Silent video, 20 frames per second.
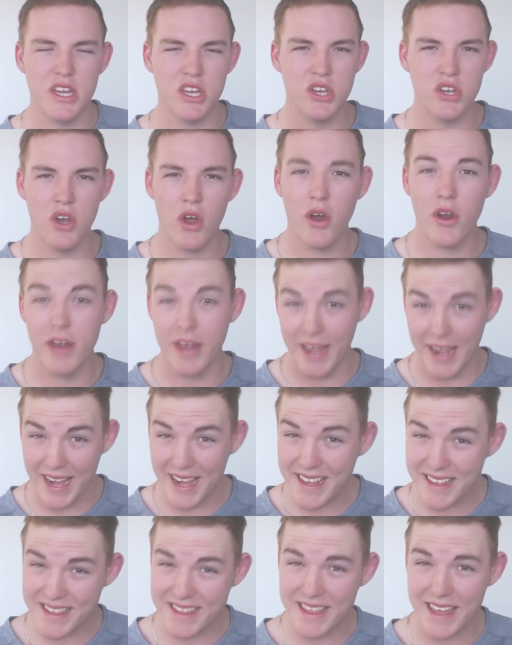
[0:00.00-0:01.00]
that you know
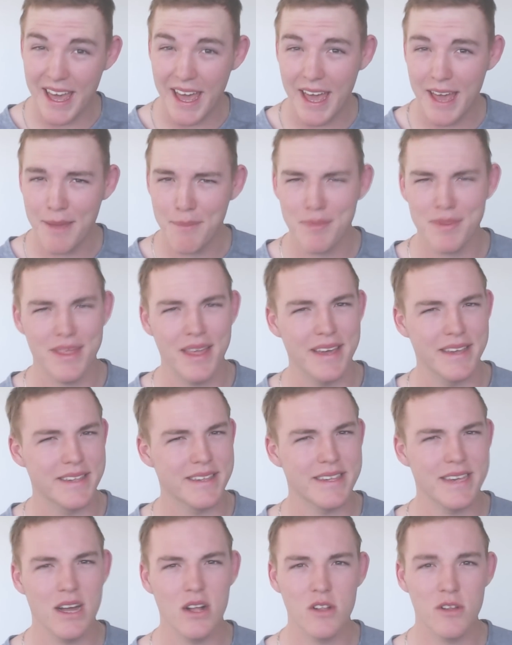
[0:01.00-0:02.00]
is there, but they
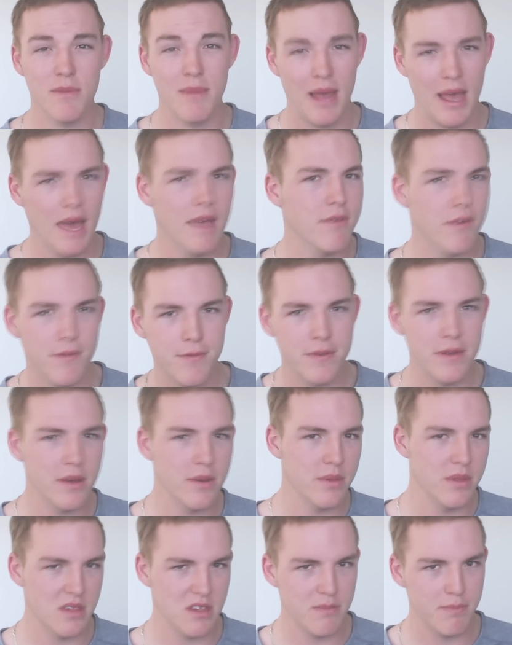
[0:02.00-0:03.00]
seldom ever
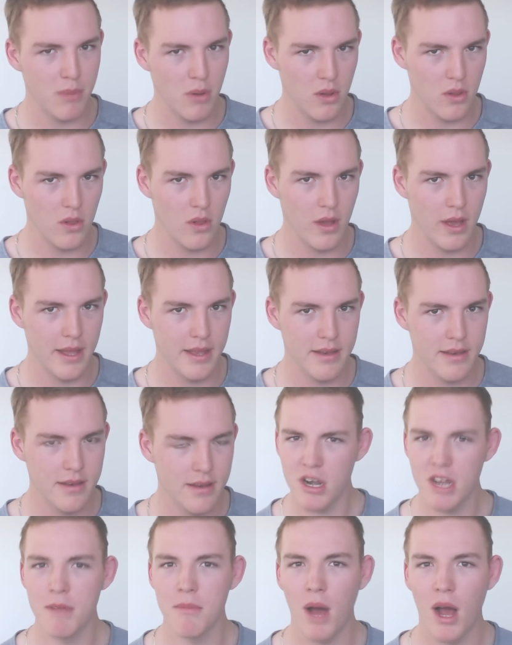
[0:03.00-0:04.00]
feel the spotlight.
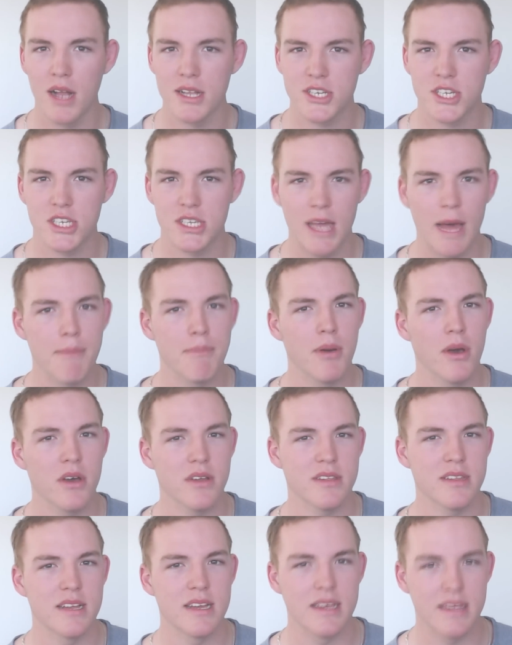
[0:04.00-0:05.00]
Pretty much, that
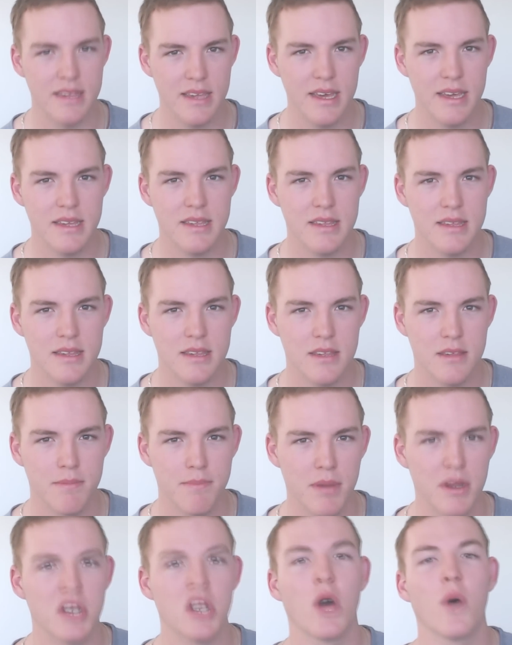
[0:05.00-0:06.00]
person exists,
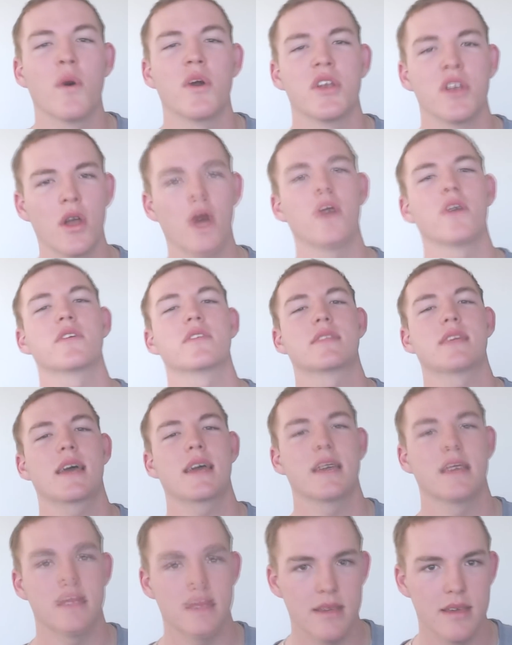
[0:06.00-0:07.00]
but no one knows
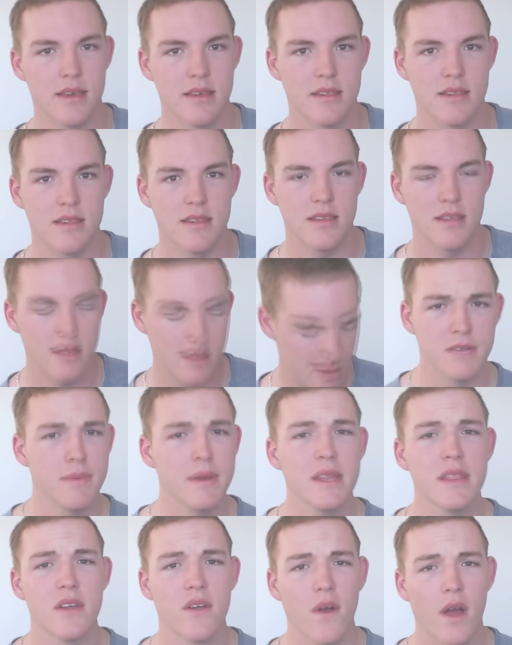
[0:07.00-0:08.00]
they exist. To
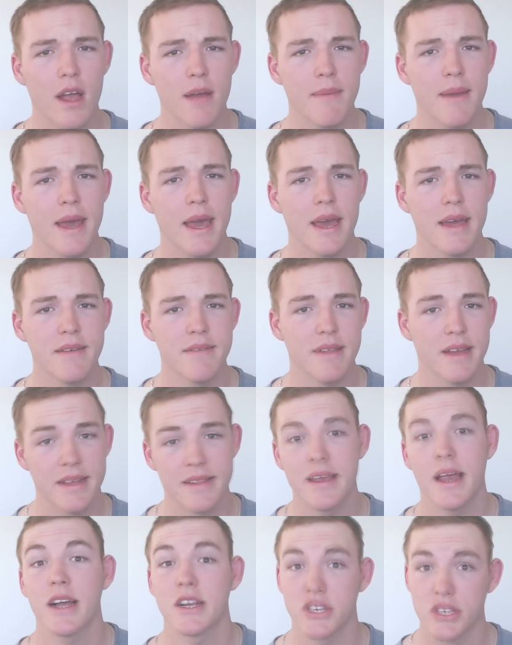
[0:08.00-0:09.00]
be the grey man,
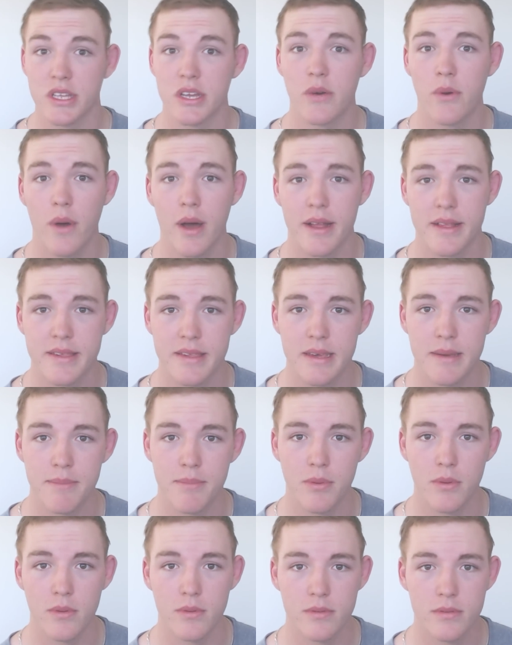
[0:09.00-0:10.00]
it's actually quite
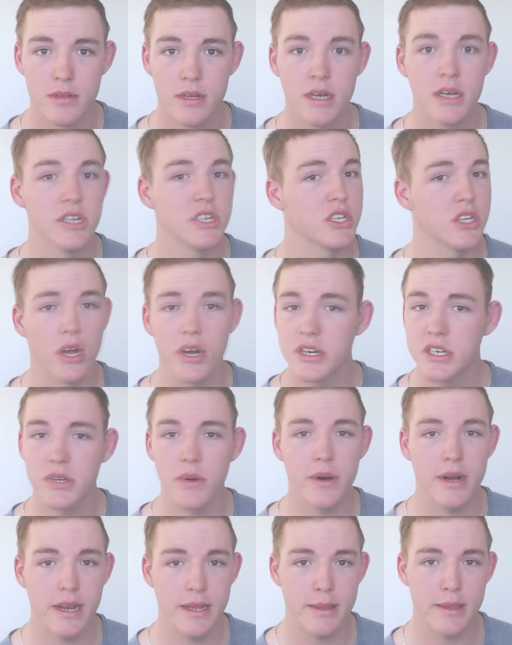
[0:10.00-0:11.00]
simple. Don't
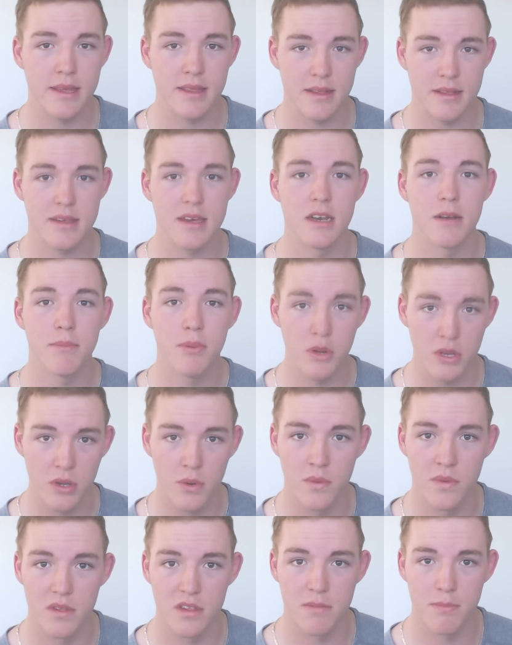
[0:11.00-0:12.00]
do anything that's going to put
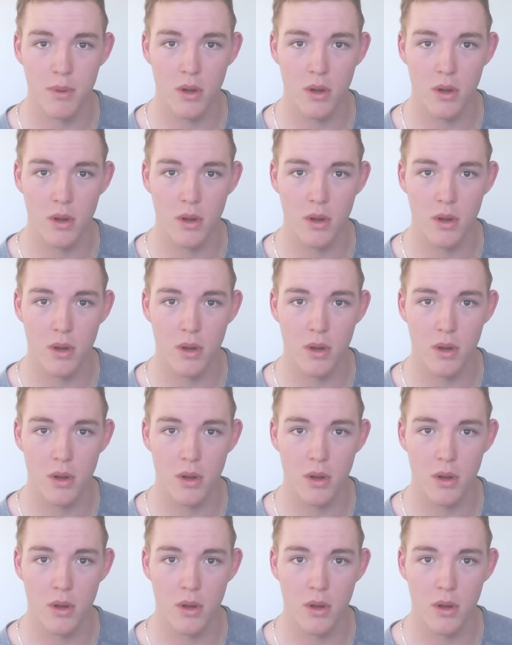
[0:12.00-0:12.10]
you in the